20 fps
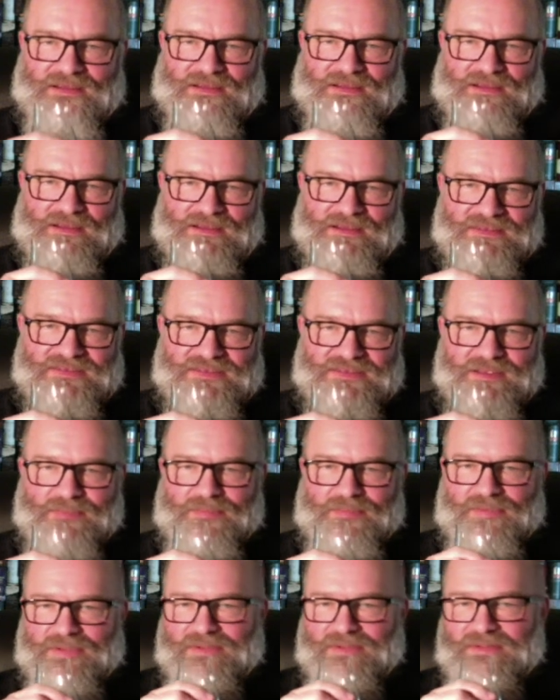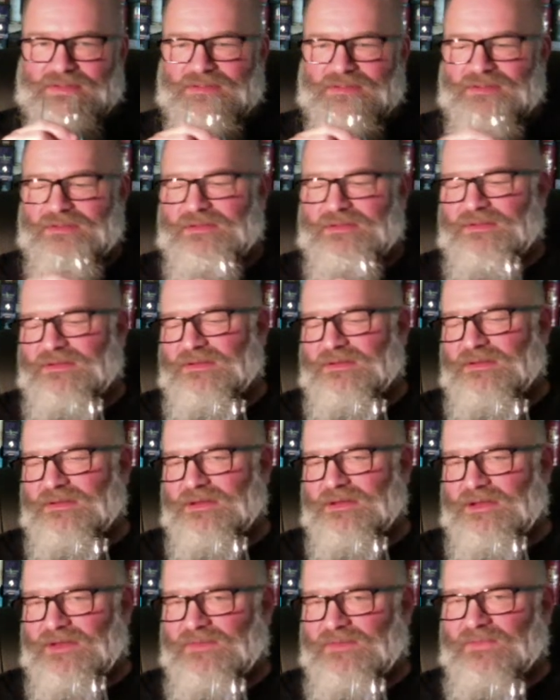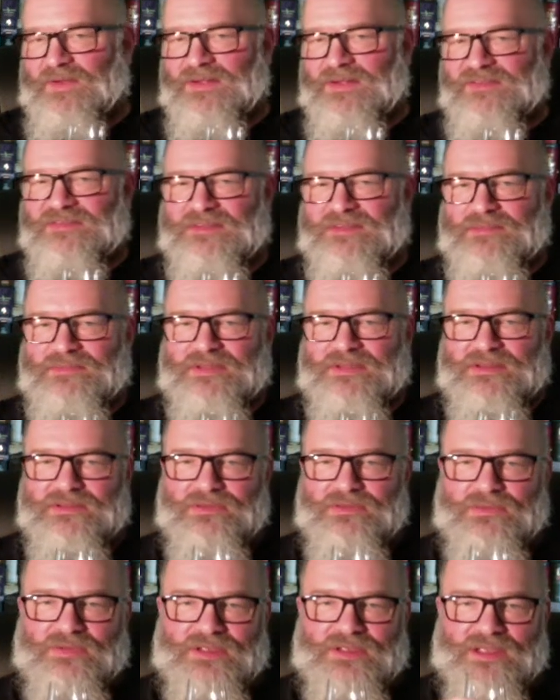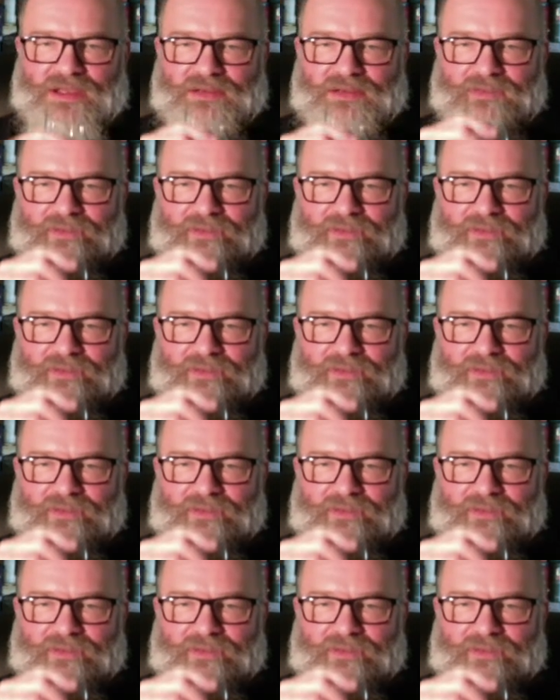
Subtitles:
I sip, I find something new again.